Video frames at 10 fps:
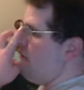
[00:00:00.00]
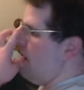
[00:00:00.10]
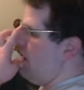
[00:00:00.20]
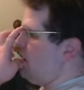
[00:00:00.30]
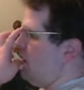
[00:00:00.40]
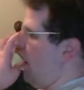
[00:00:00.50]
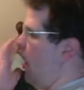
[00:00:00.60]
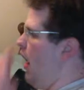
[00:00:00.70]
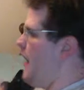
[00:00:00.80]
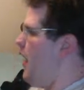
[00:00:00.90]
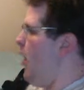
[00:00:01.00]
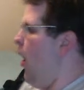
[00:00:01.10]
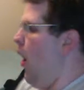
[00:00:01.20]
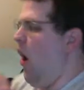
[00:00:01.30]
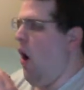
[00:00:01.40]
made a
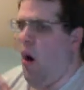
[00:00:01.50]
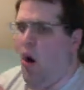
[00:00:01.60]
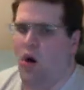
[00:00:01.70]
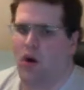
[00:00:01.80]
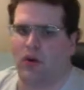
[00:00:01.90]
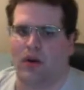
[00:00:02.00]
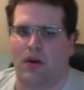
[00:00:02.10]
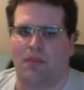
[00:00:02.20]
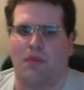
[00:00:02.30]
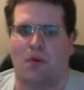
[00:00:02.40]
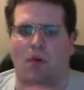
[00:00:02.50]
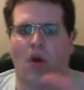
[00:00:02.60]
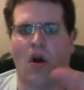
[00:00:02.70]
horrible,